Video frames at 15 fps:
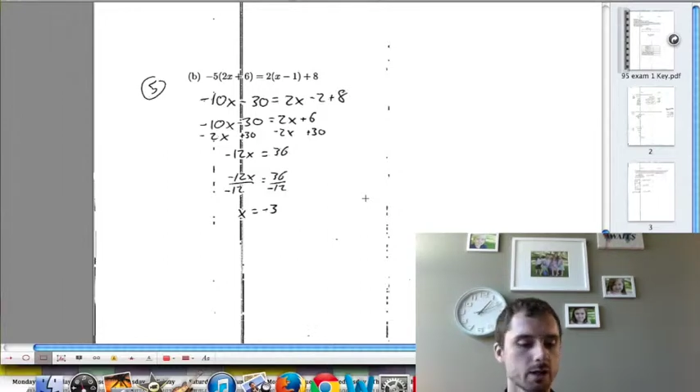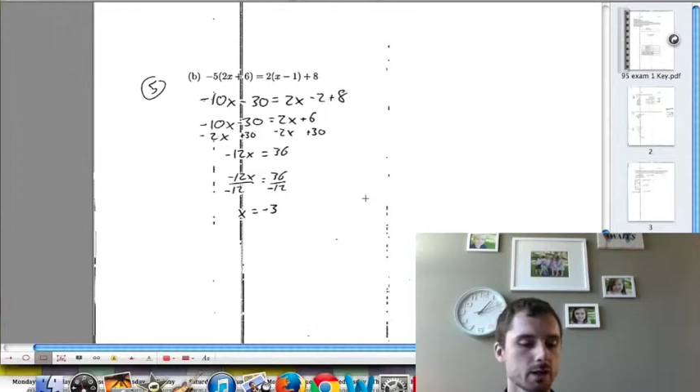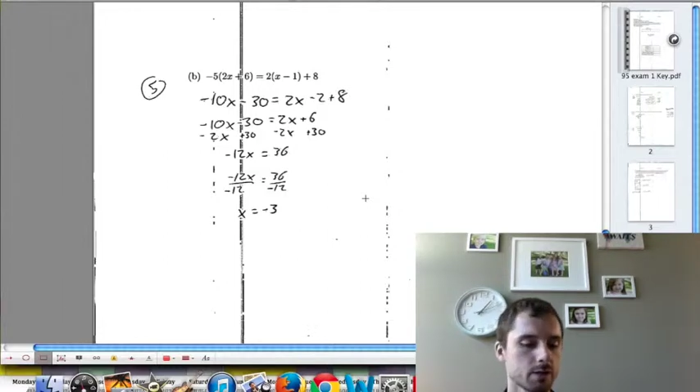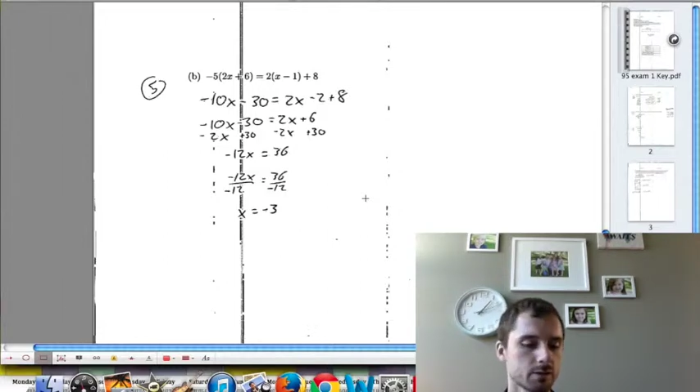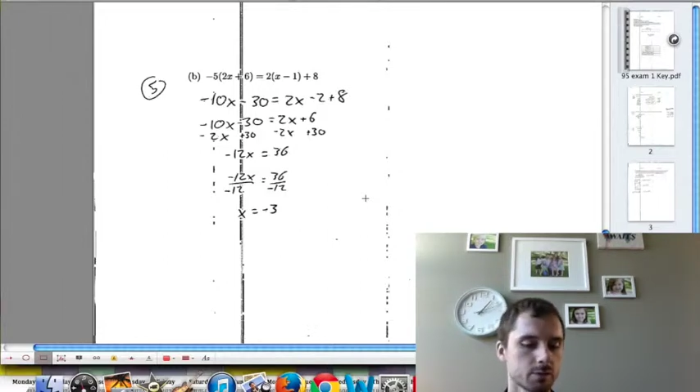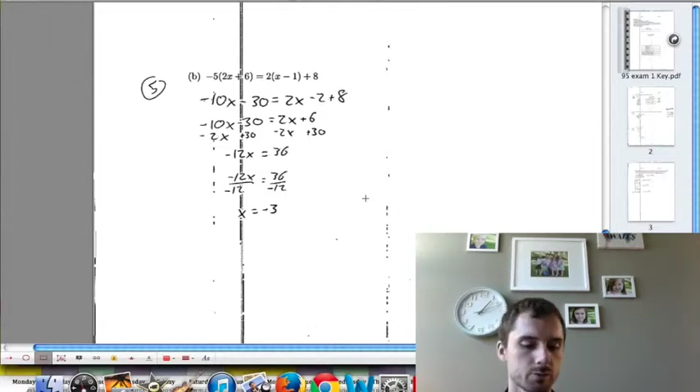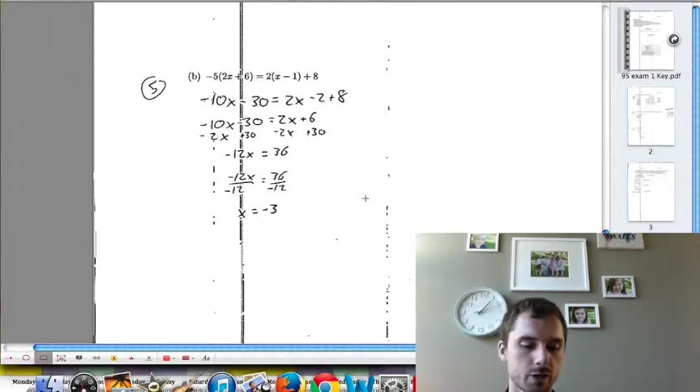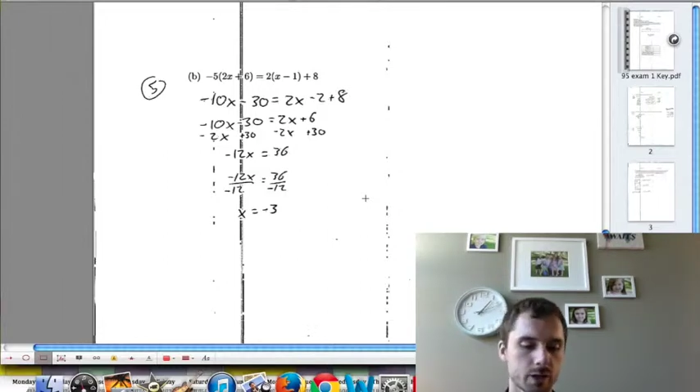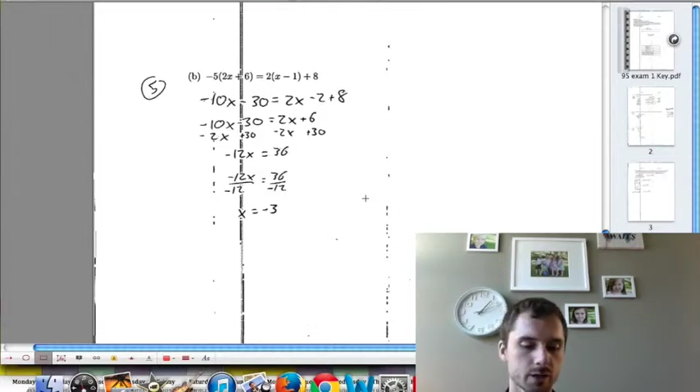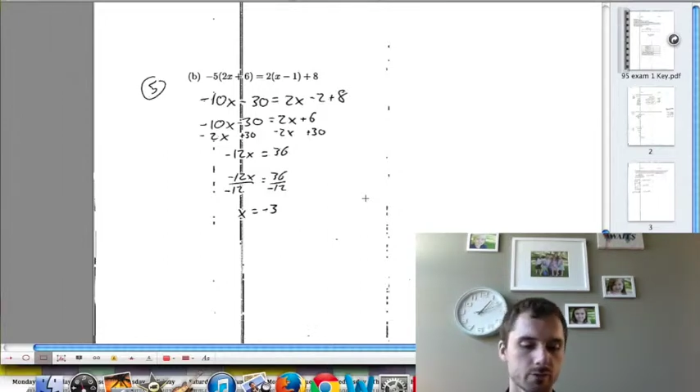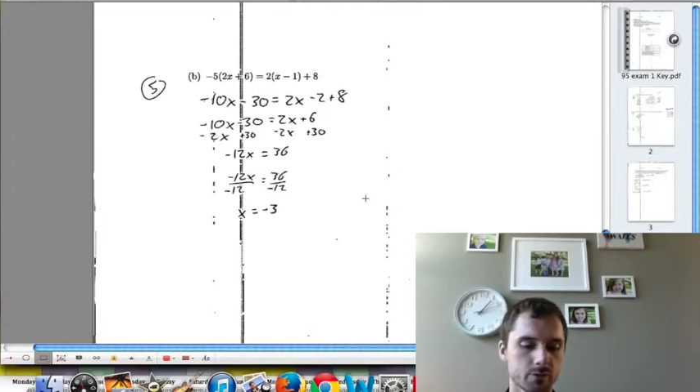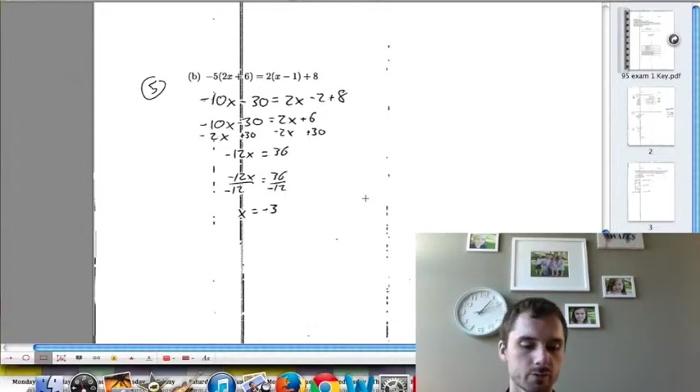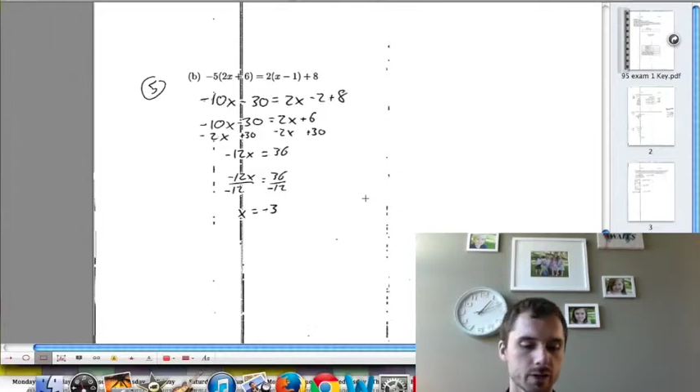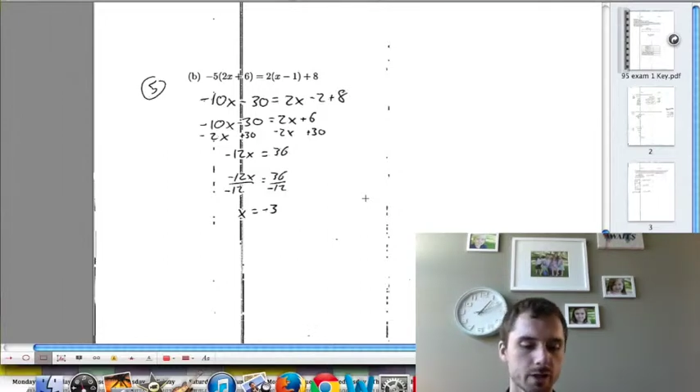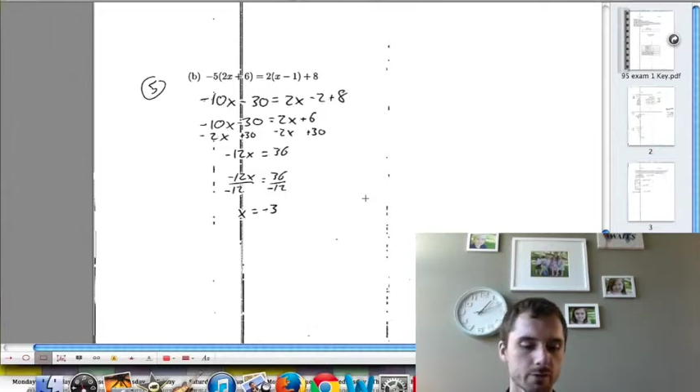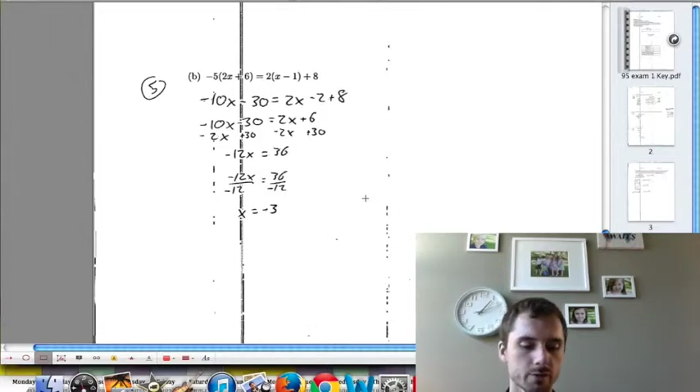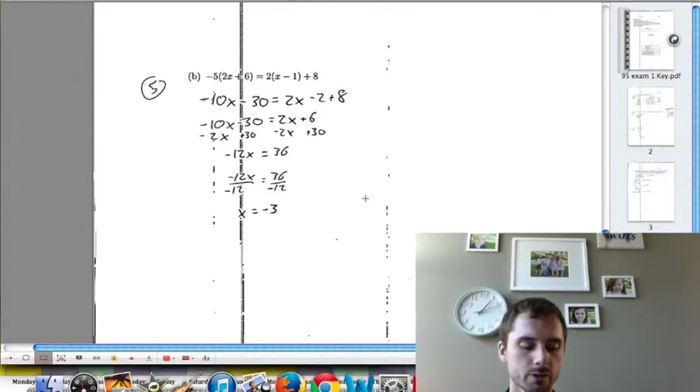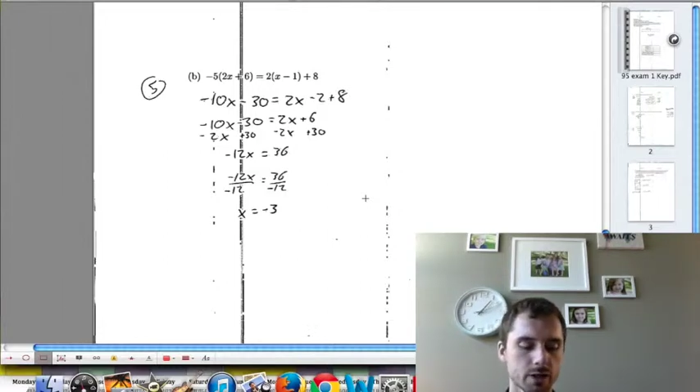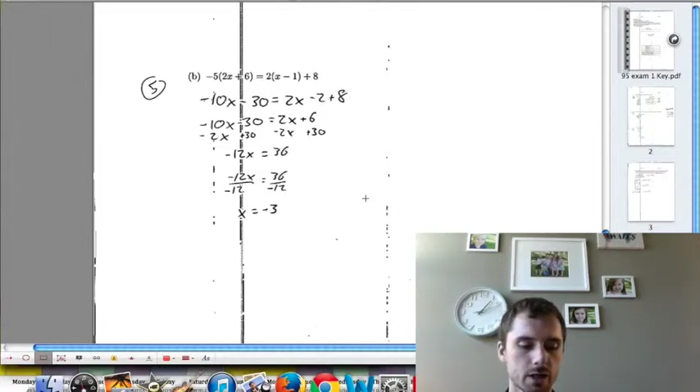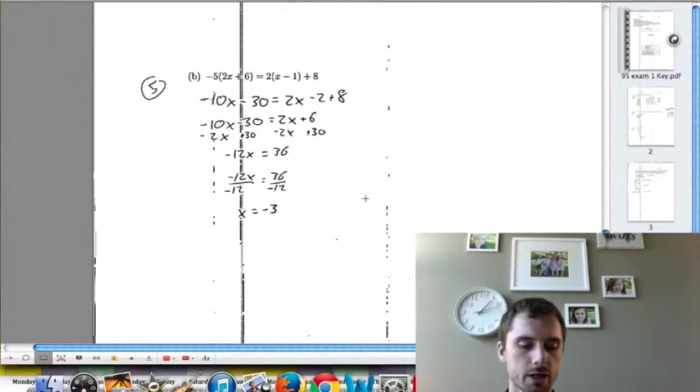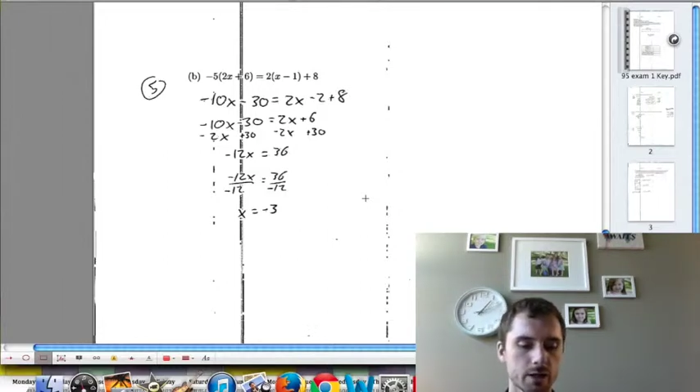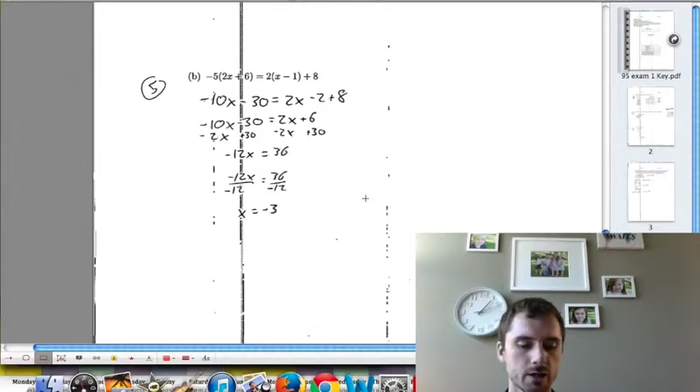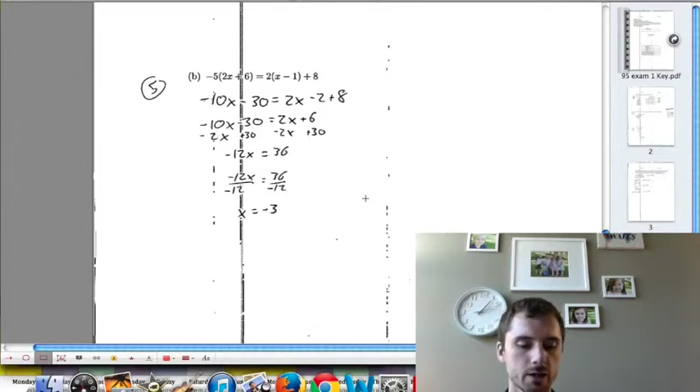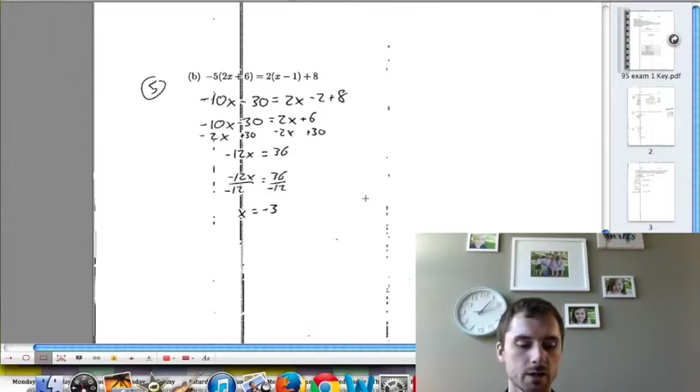I subtract it from the other side.